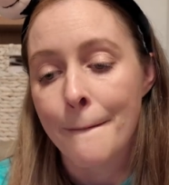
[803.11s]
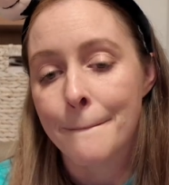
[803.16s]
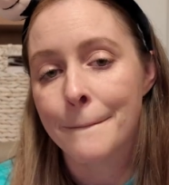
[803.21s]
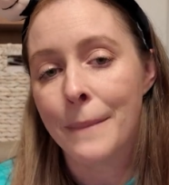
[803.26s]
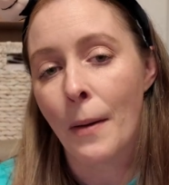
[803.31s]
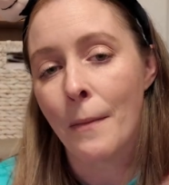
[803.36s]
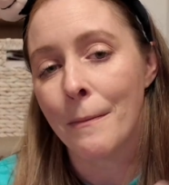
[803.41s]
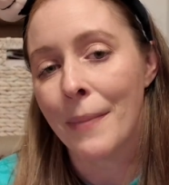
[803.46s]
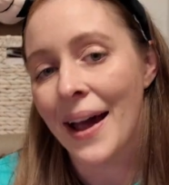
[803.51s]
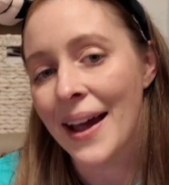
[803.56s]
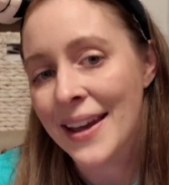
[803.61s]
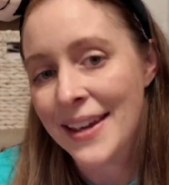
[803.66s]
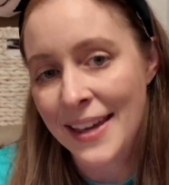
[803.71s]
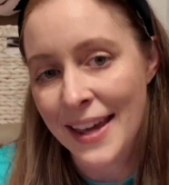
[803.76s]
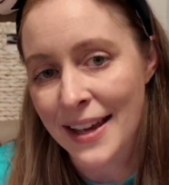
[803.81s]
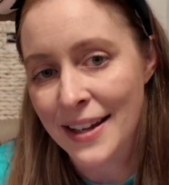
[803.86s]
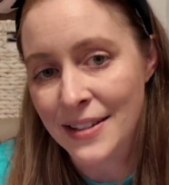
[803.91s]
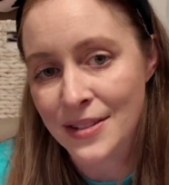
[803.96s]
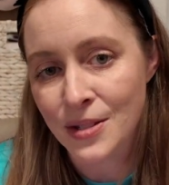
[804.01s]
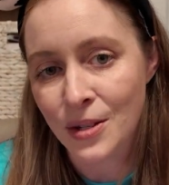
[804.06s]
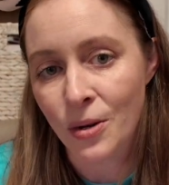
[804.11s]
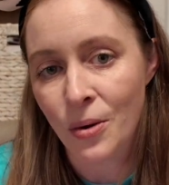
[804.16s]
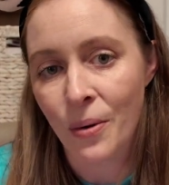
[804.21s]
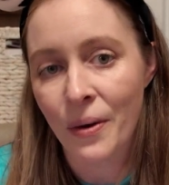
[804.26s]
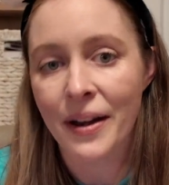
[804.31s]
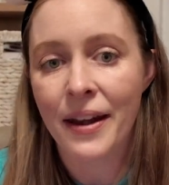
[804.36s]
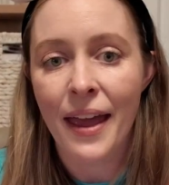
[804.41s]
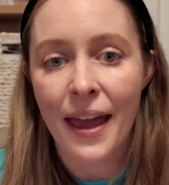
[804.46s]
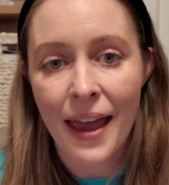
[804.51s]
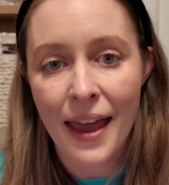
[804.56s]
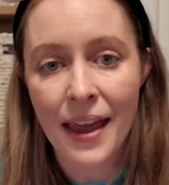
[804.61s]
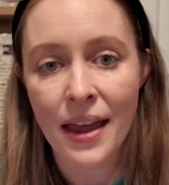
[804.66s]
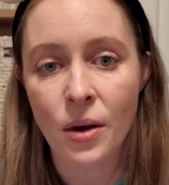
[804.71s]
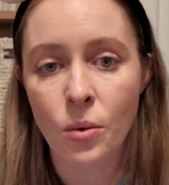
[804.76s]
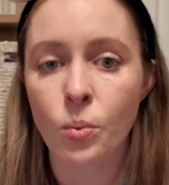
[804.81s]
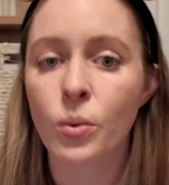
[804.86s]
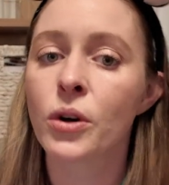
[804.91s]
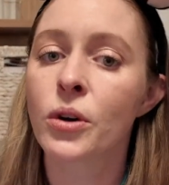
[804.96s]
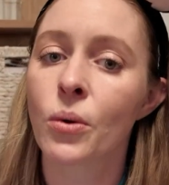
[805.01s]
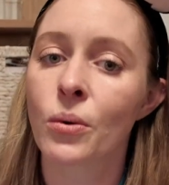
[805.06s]
But my kids are going, hey,
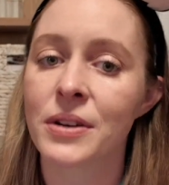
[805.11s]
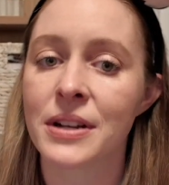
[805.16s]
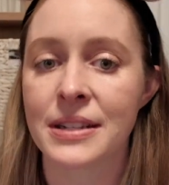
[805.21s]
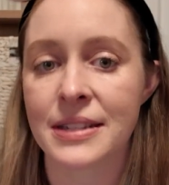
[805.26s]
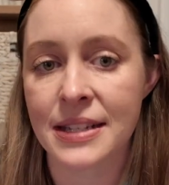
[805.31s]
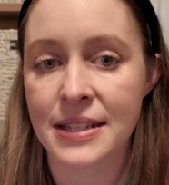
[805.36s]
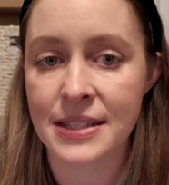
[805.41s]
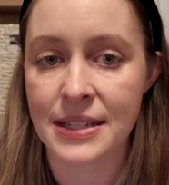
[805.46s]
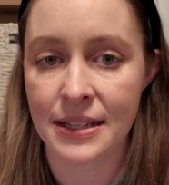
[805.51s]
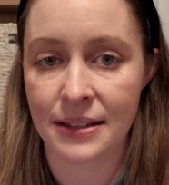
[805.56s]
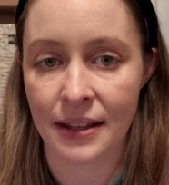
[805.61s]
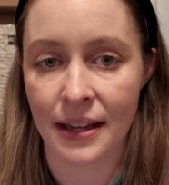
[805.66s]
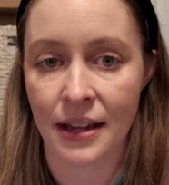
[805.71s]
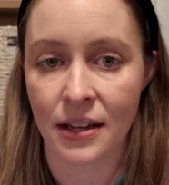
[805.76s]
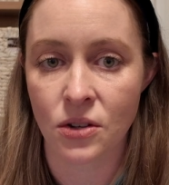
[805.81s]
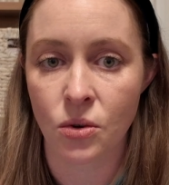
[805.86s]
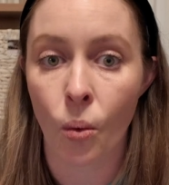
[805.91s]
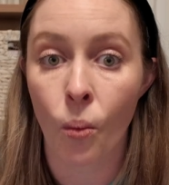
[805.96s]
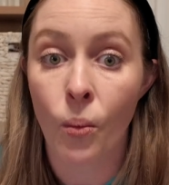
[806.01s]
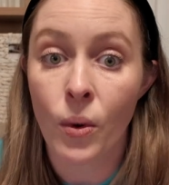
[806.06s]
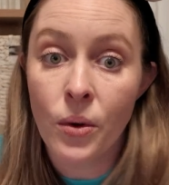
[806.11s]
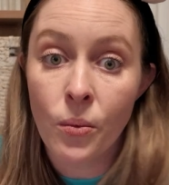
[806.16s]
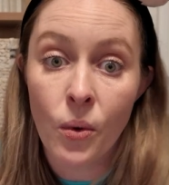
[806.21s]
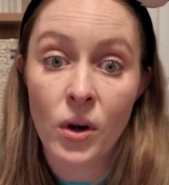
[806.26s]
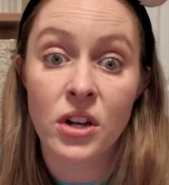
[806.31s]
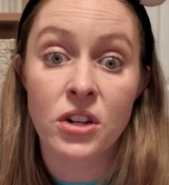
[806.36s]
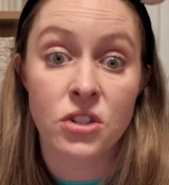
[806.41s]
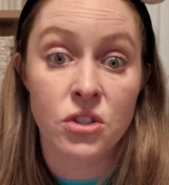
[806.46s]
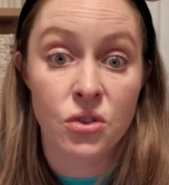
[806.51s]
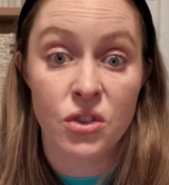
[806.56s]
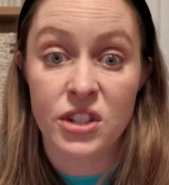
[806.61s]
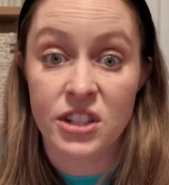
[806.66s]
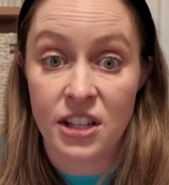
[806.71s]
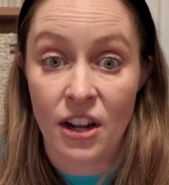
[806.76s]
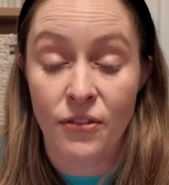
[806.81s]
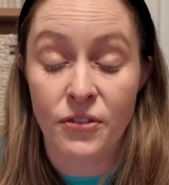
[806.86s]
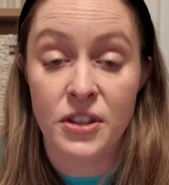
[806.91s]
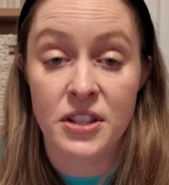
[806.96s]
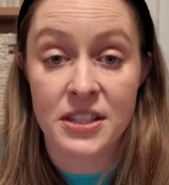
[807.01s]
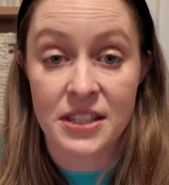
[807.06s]
we're going to Disneyland. We want to do the
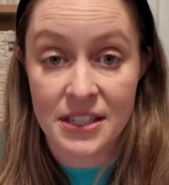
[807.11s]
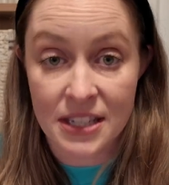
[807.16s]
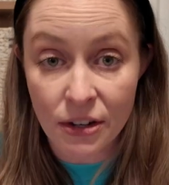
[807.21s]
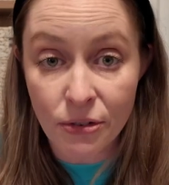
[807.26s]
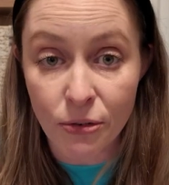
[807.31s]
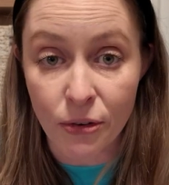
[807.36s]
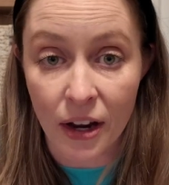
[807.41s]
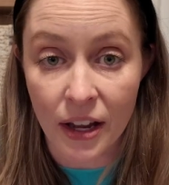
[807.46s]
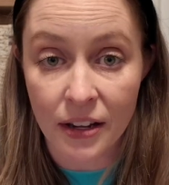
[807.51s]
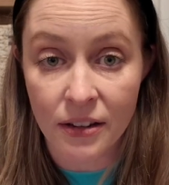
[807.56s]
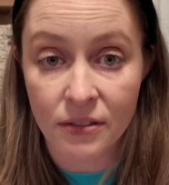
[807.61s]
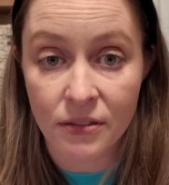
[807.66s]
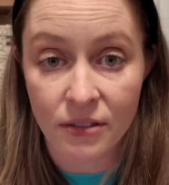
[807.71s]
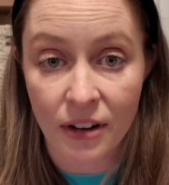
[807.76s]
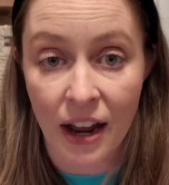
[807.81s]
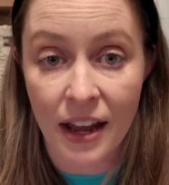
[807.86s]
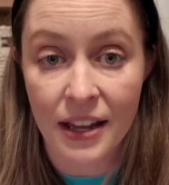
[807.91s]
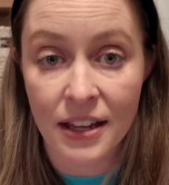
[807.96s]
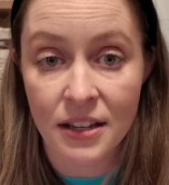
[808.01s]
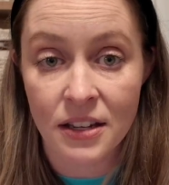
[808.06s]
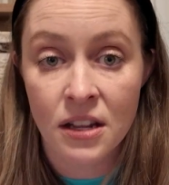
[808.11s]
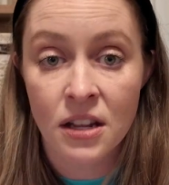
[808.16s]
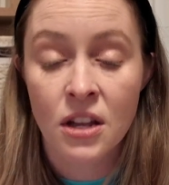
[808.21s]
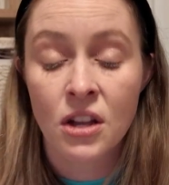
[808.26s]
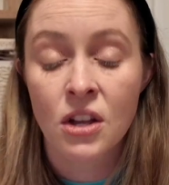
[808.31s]
stuff that's different, right?